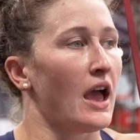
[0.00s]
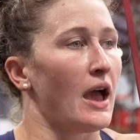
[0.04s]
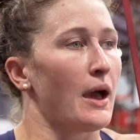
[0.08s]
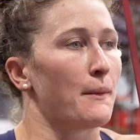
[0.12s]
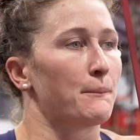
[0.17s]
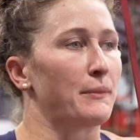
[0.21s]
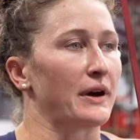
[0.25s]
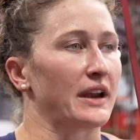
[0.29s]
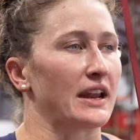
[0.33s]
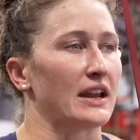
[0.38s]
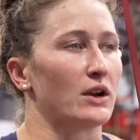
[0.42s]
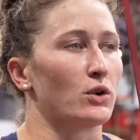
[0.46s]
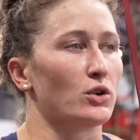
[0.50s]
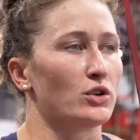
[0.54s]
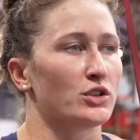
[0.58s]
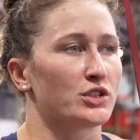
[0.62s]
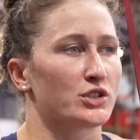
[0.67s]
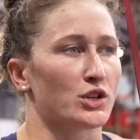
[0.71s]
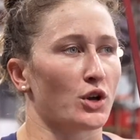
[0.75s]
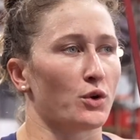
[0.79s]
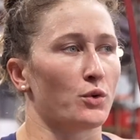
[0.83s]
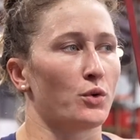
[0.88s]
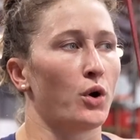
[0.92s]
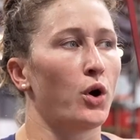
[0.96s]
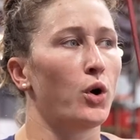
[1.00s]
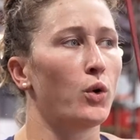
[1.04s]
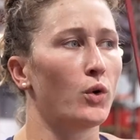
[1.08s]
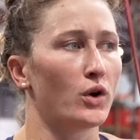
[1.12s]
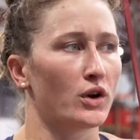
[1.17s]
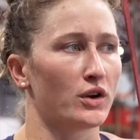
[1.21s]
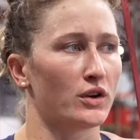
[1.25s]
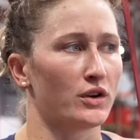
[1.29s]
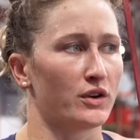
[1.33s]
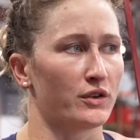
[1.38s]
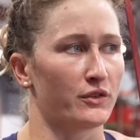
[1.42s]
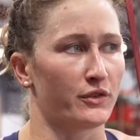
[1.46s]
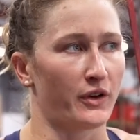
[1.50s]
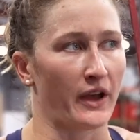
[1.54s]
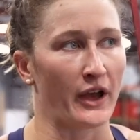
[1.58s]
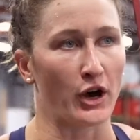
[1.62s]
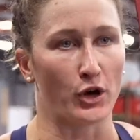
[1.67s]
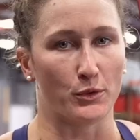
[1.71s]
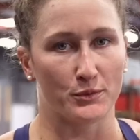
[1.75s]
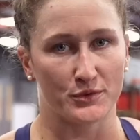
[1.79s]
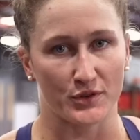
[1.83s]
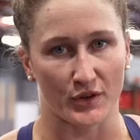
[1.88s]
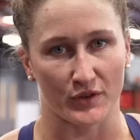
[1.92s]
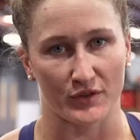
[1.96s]
but it also wouldn't have
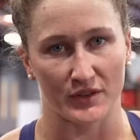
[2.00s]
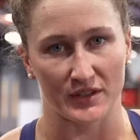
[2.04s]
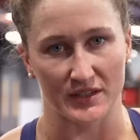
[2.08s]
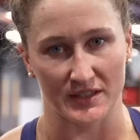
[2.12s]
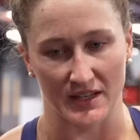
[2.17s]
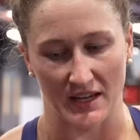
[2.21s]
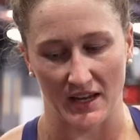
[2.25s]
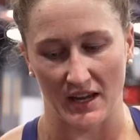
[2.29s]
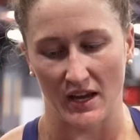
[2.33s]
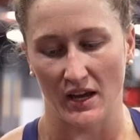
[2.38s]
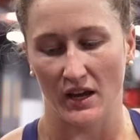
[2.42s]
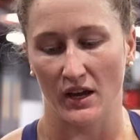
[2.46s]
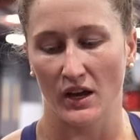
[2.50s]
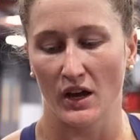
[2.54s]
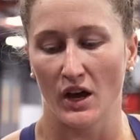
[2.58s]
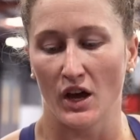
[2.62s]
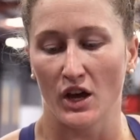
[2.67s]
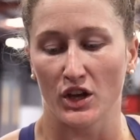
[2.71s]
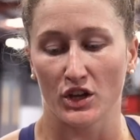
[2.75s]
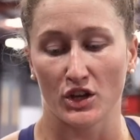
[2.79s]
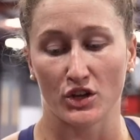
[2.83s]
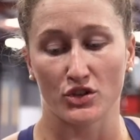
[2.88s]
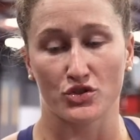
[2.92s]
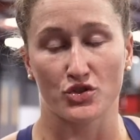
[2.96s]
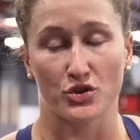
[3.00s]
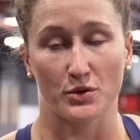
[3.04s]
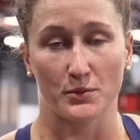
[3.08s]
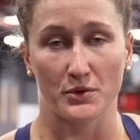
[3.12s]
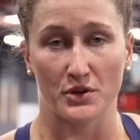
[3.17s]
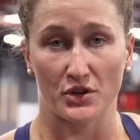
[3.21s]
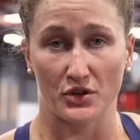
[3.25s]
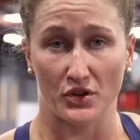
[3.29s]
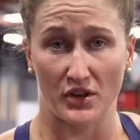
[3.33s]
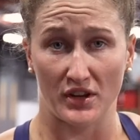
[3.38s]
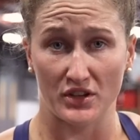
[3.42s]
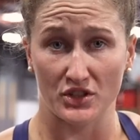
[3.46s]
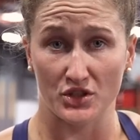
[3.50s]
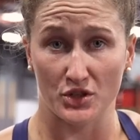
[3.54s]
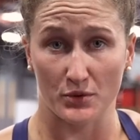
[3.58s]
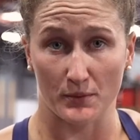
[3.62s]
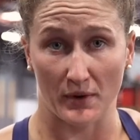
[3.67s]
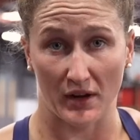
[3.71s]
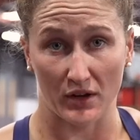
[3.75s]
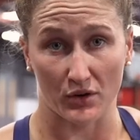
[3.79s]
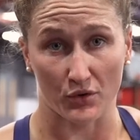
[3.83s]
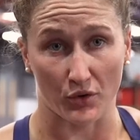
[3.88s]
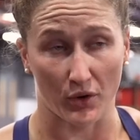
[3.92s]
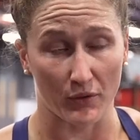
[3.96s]
helped, obviously, contributing to
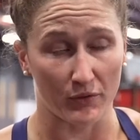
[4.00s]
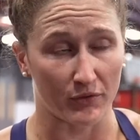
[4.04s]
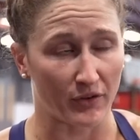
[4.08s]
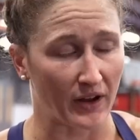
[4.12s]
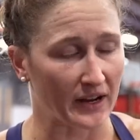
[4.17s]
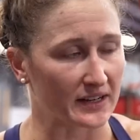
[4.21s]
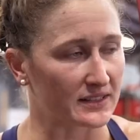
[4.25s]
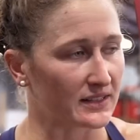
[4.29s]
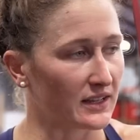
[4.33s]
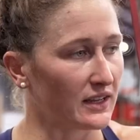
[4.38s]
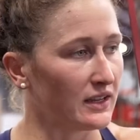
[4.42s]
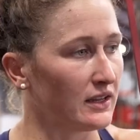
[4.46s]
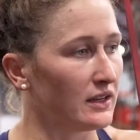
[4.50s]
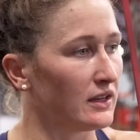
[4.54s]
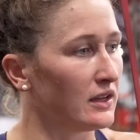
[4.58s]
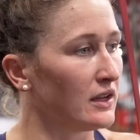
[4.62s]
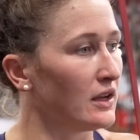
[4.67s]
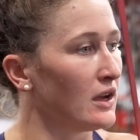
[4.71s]
my grip factor.